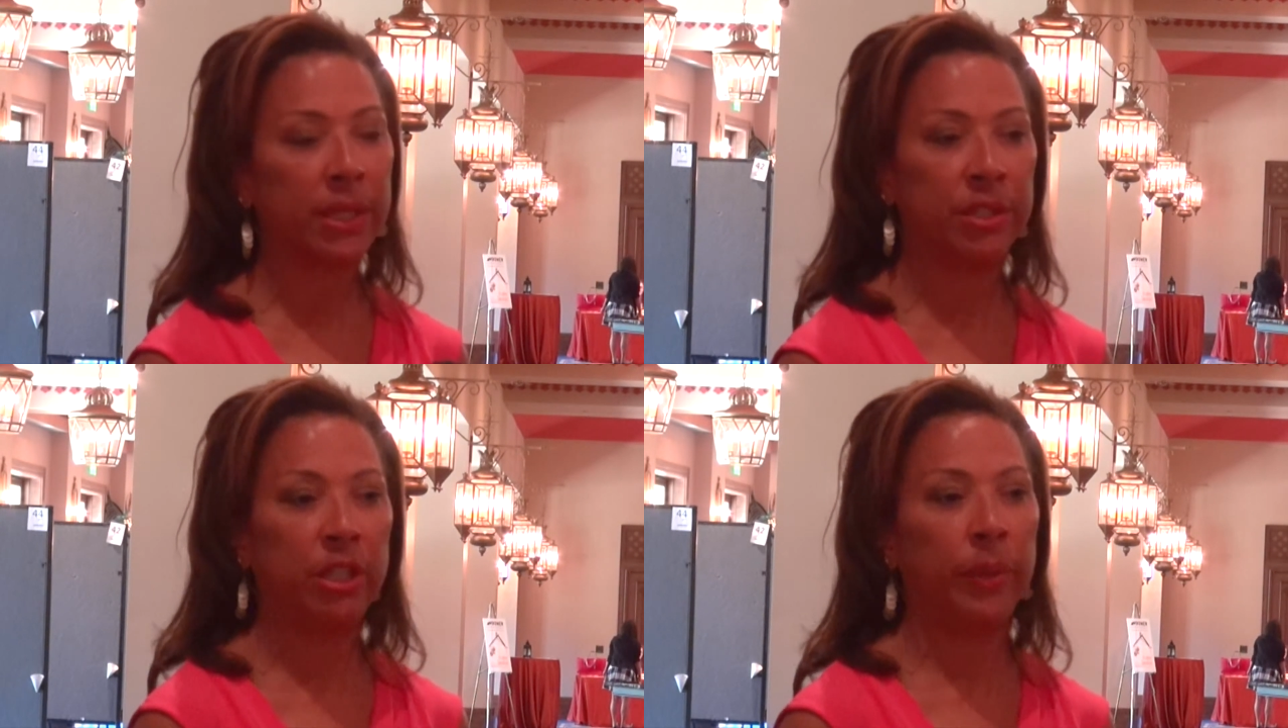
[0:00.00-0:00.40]

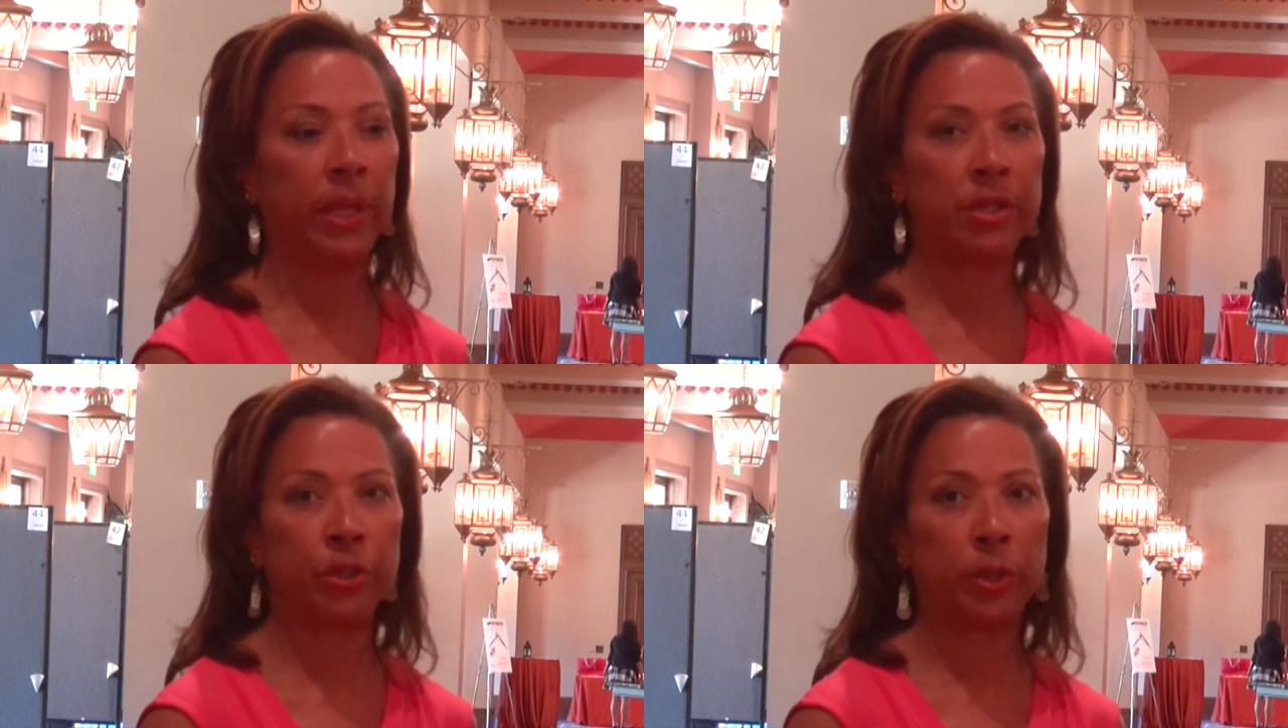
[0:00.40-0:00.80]

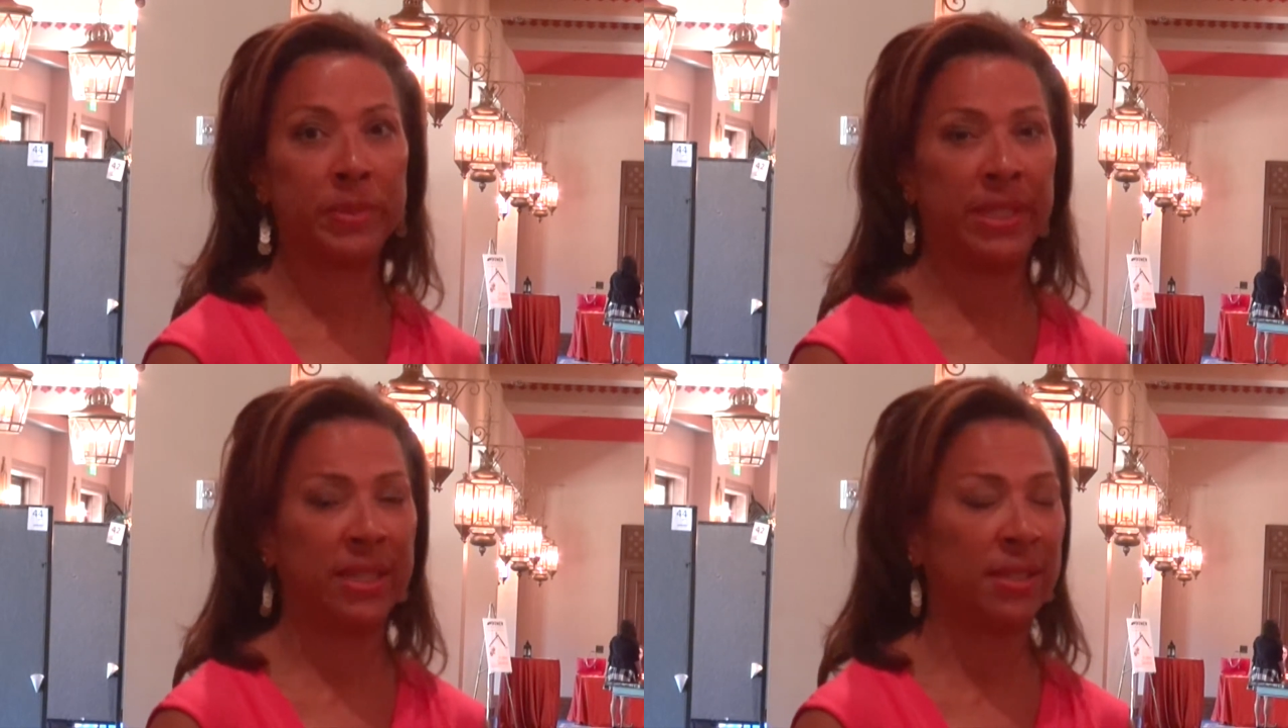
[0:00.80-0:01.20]
extenuating
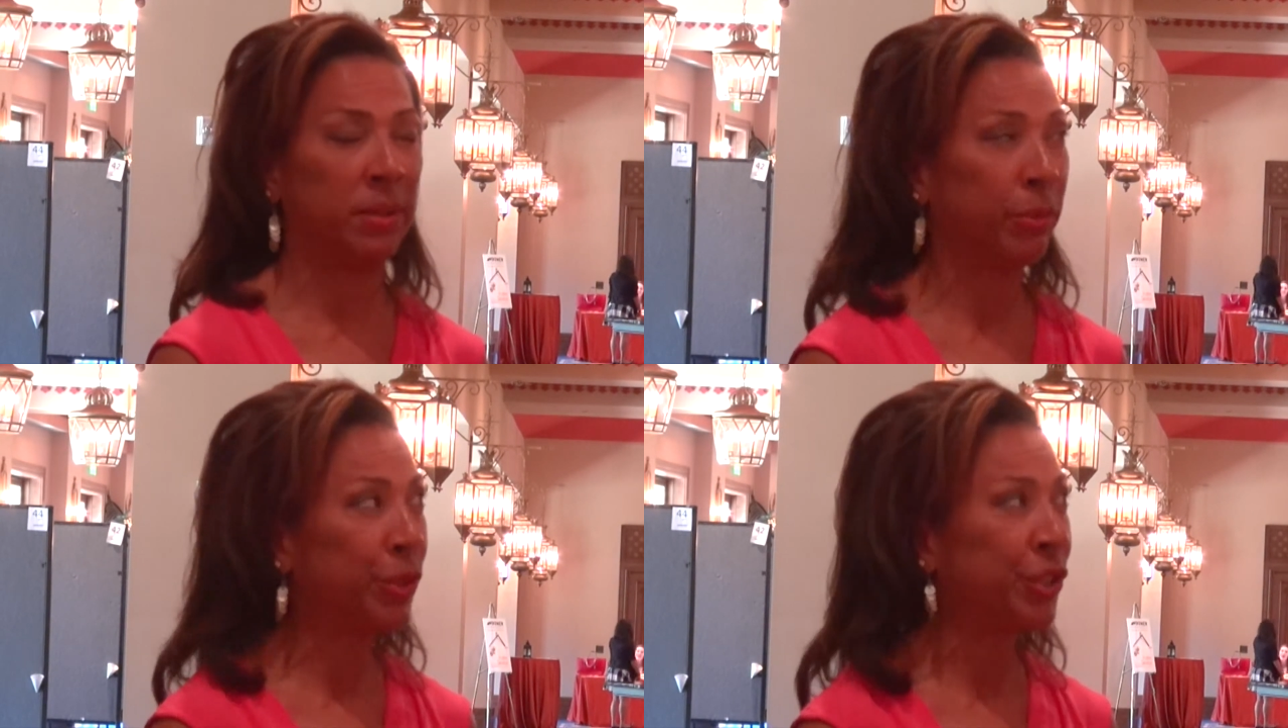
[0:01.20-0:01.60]

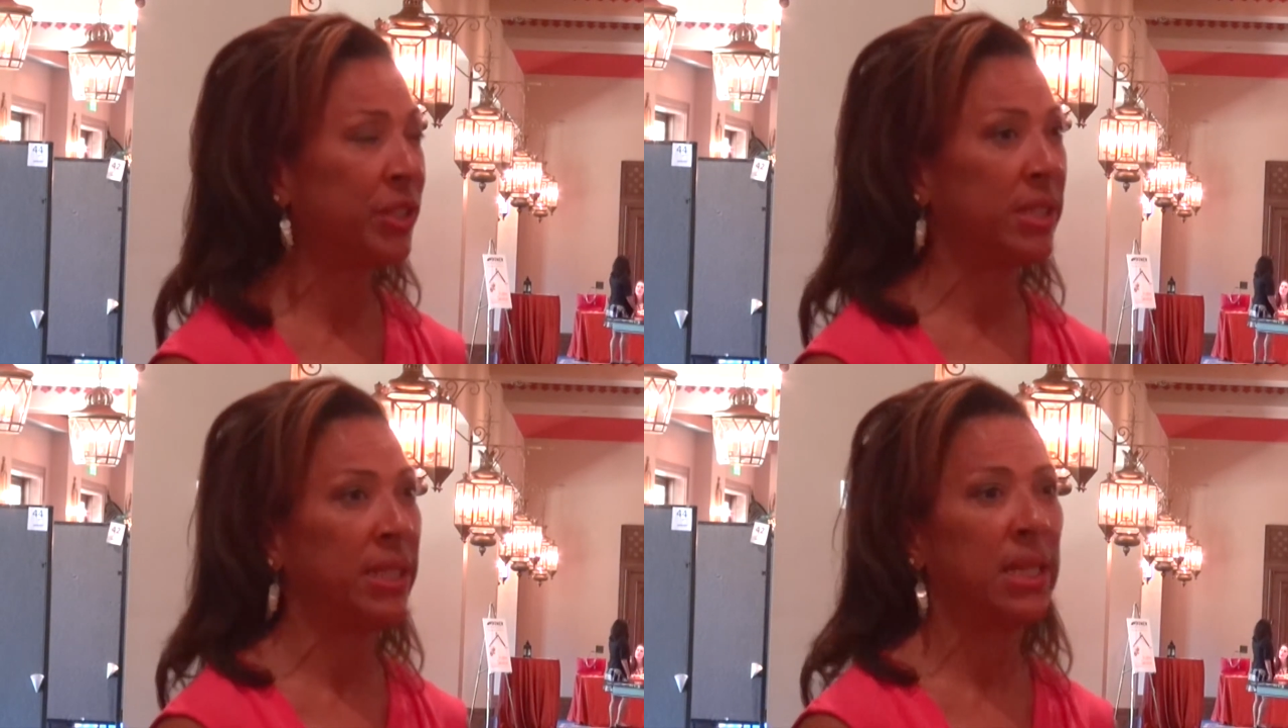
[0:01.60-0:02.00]
circumstances,
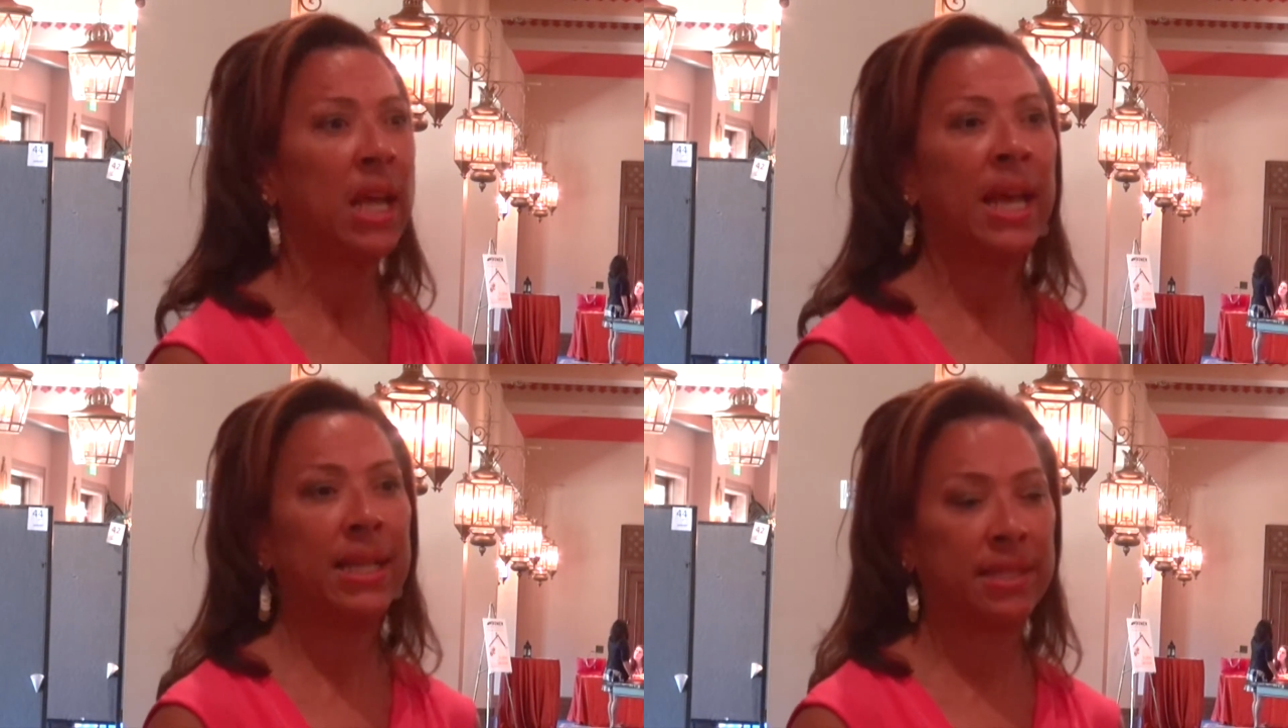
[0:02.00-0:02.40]

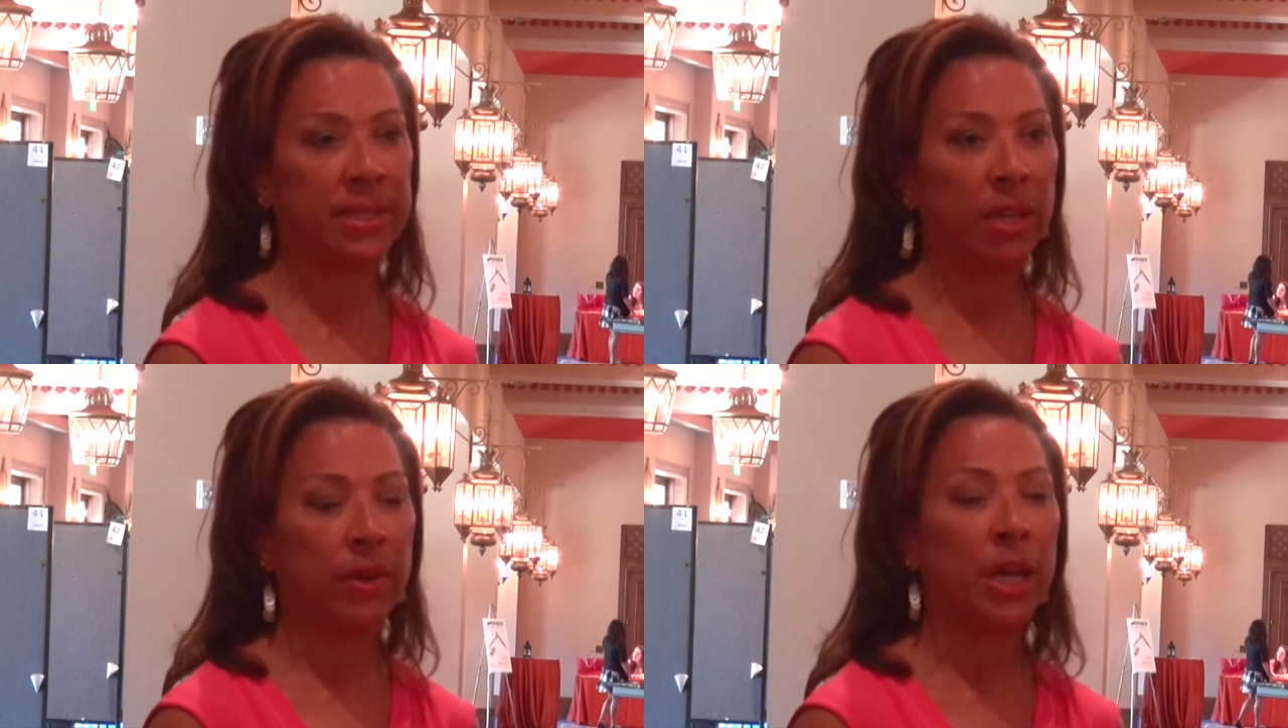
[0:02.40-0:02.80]
emergencies,
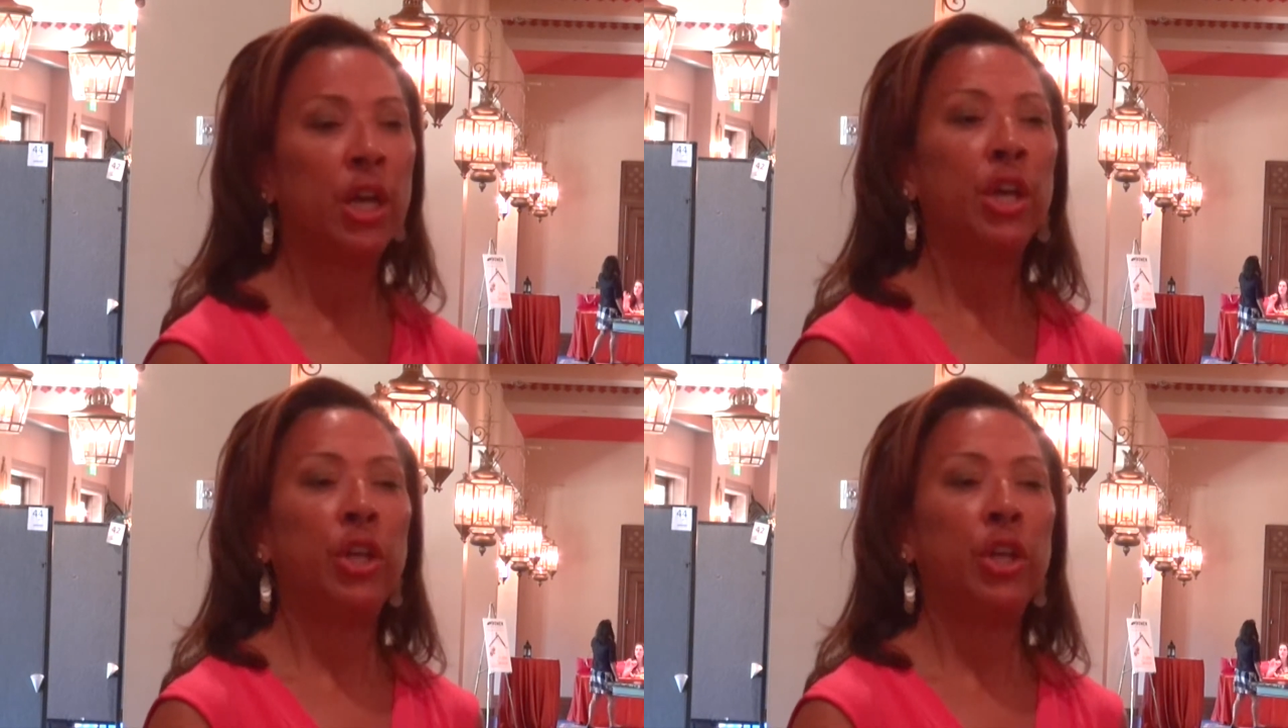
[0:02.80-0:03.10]
etc.,